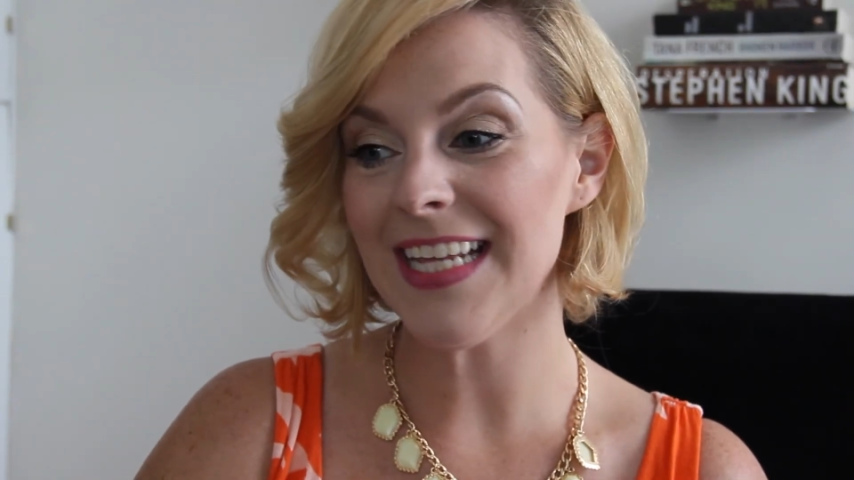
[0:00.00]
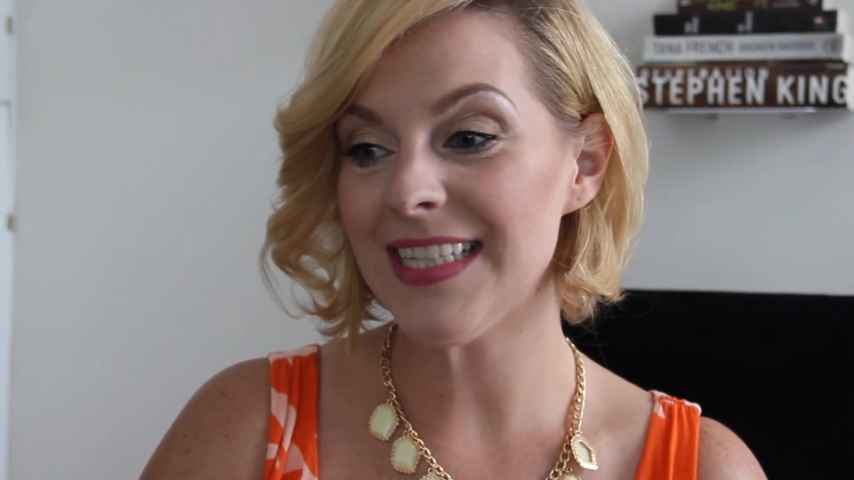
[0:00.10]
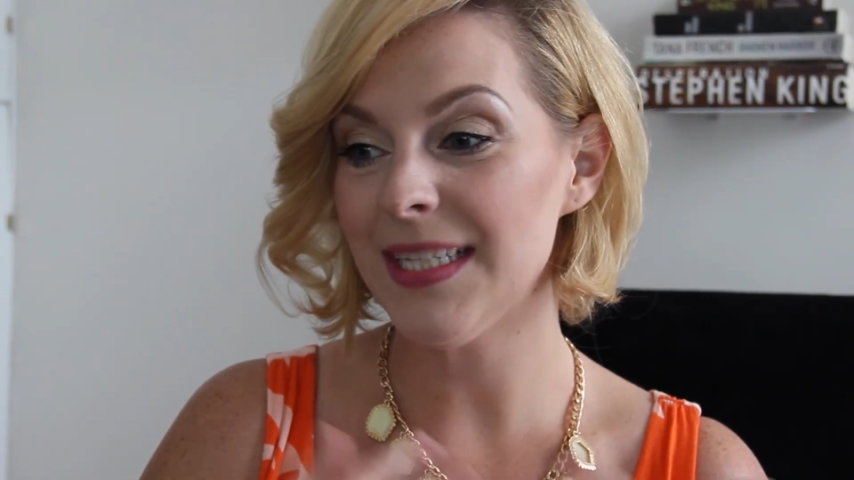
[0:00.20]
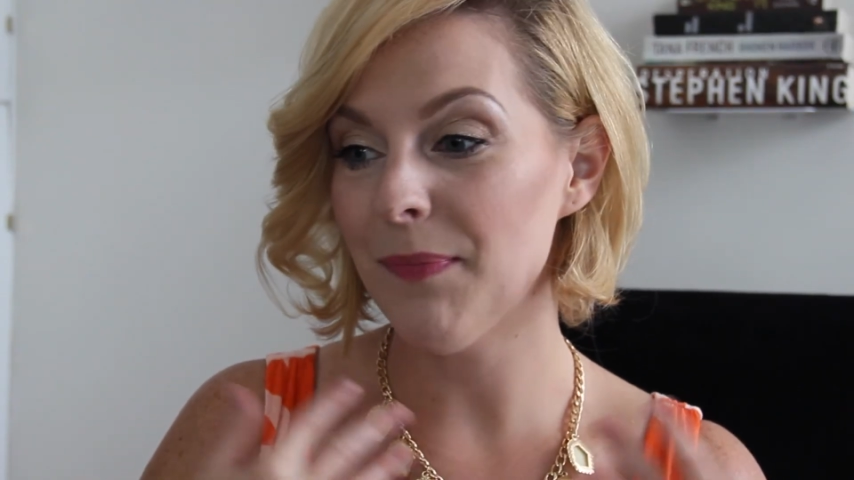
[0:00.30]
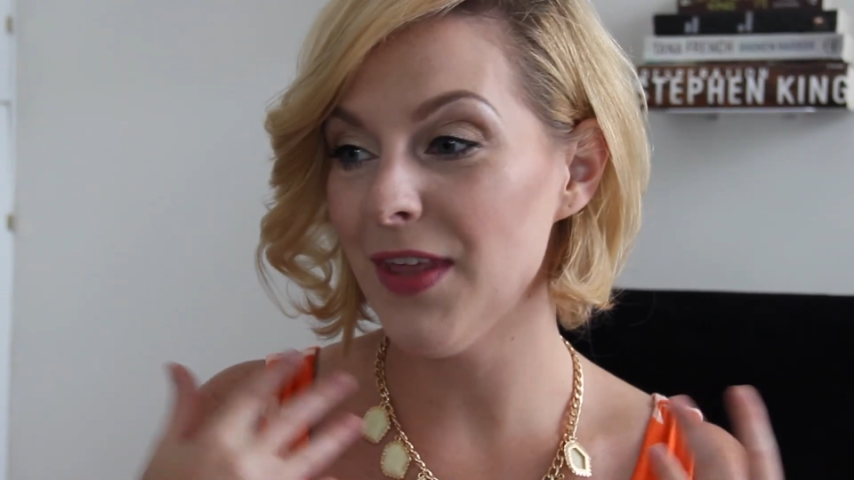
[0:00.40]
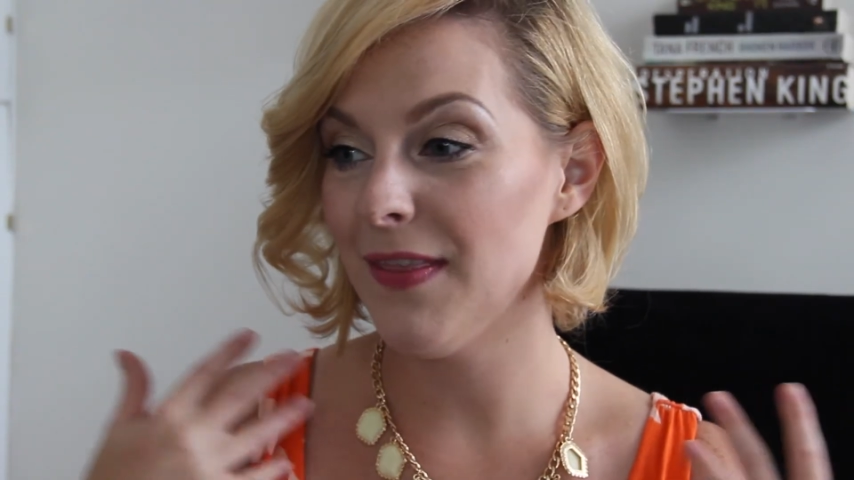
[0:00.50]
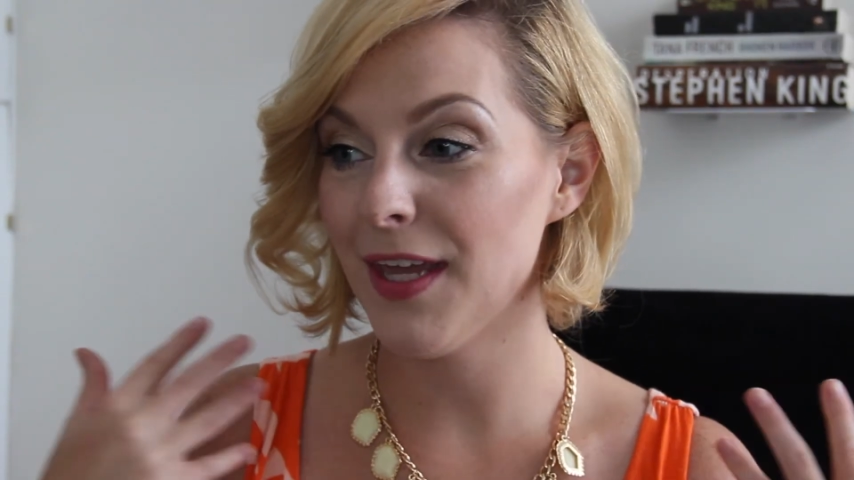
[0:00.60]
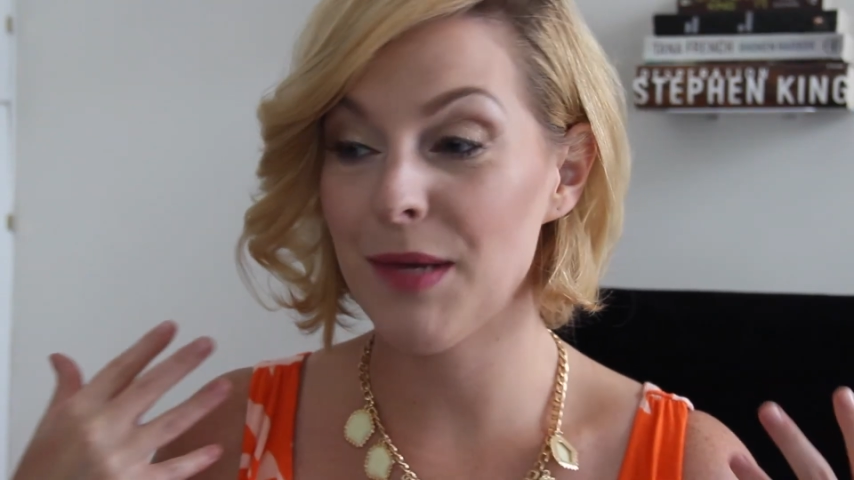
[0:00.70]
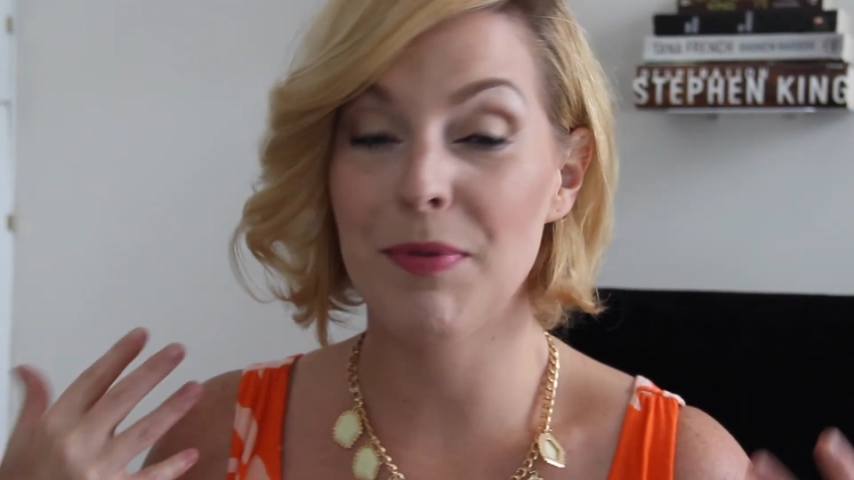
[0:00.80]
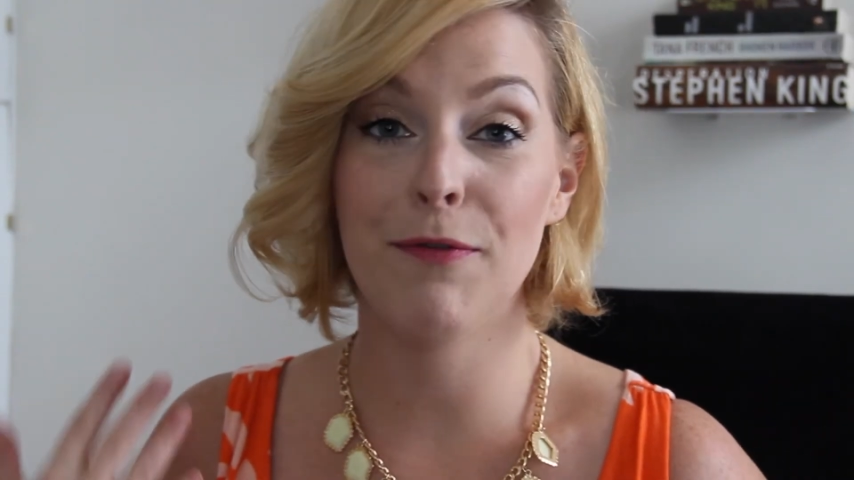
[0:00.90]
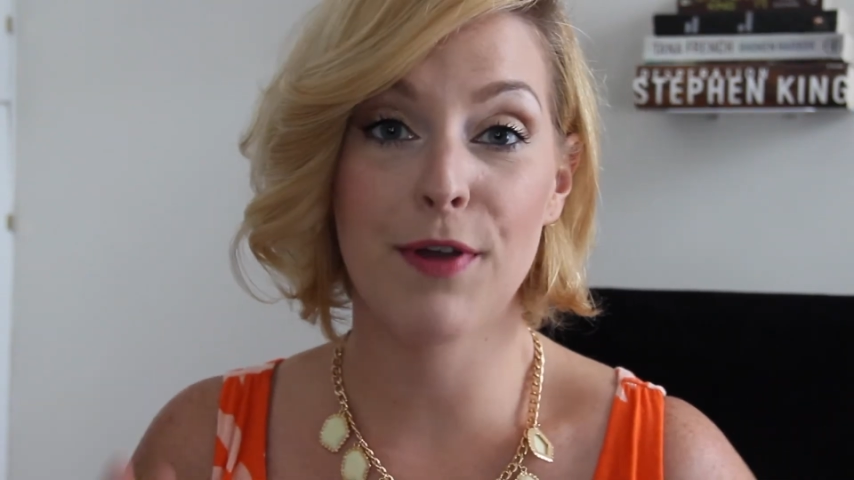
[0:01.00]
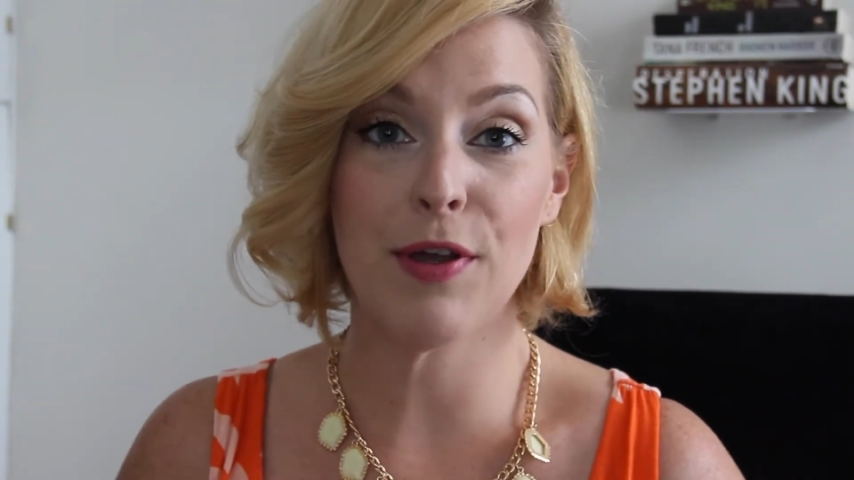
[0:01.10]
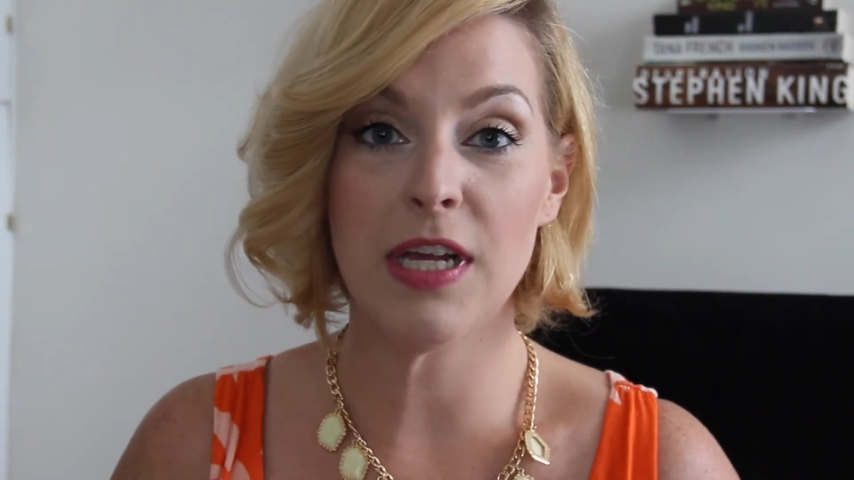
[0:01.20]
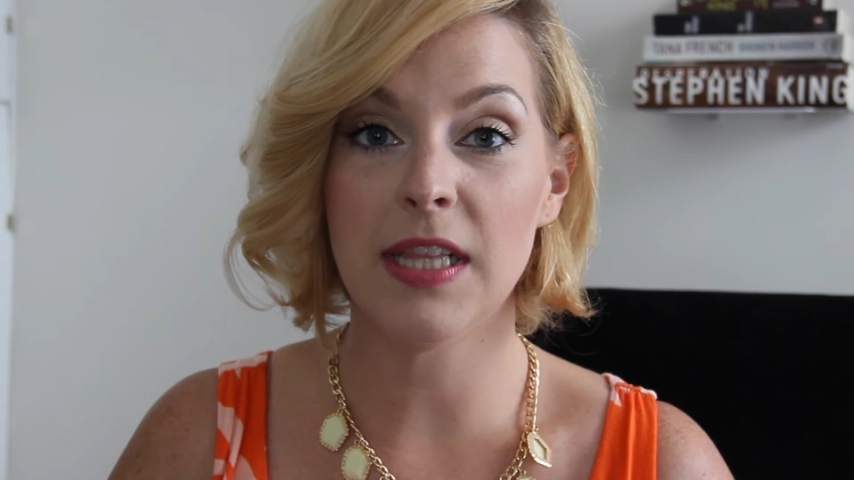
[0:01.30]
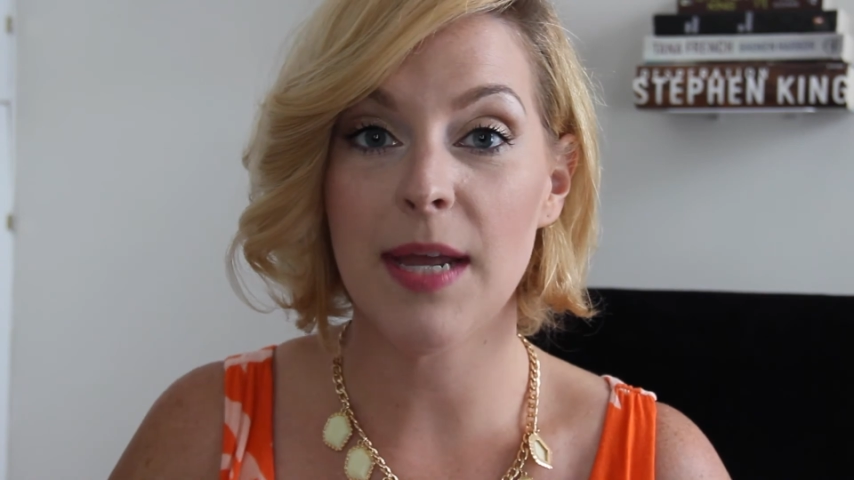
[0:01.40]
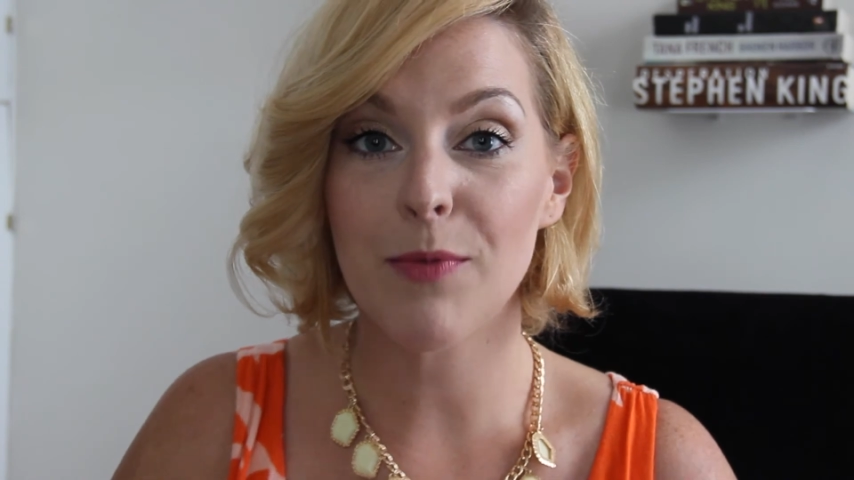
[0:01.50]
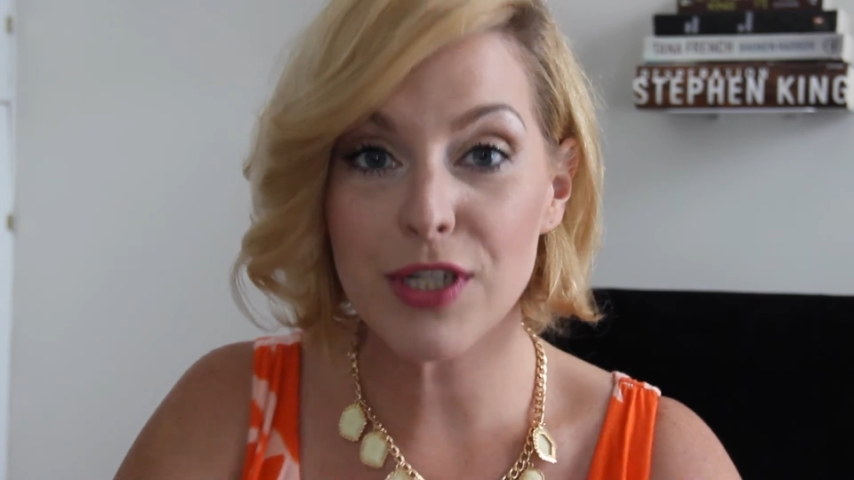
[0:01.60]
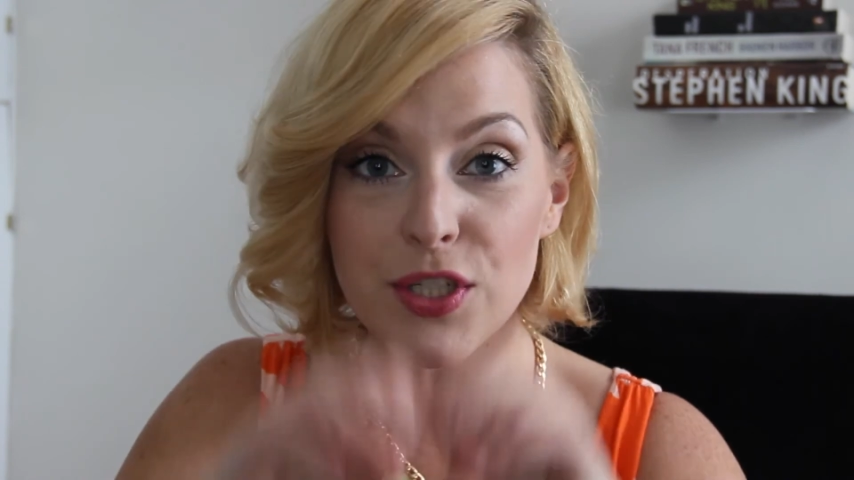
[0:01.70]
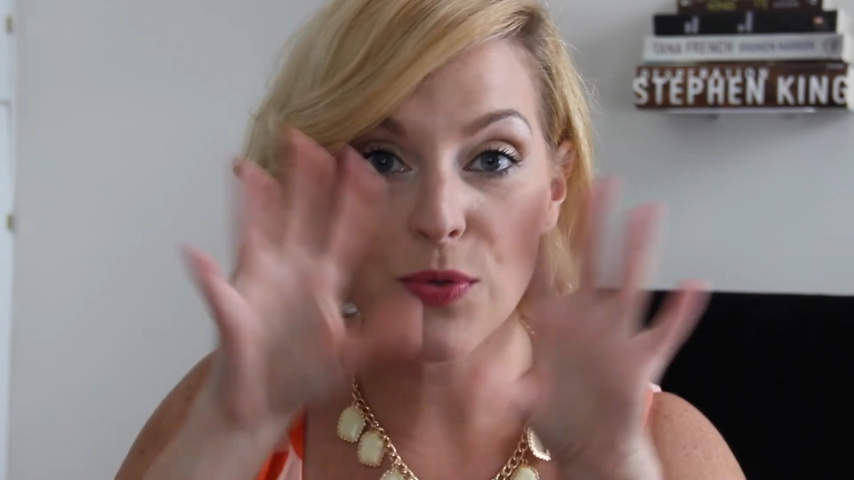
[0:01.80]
It's something that can be very glamorous.